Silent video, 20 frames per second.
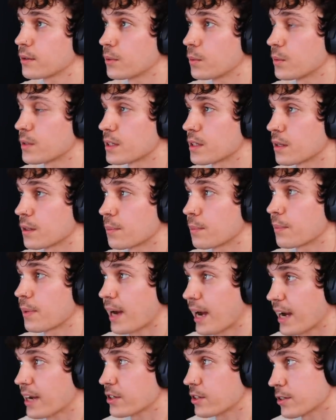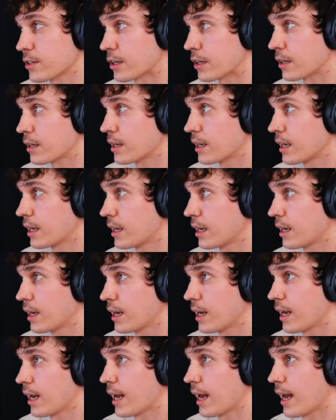was a pastor.
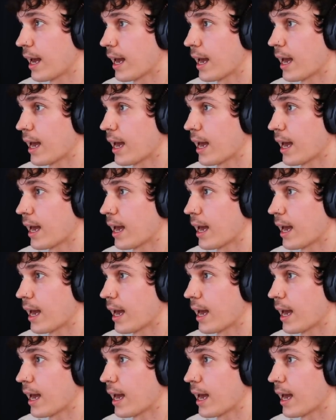Mm.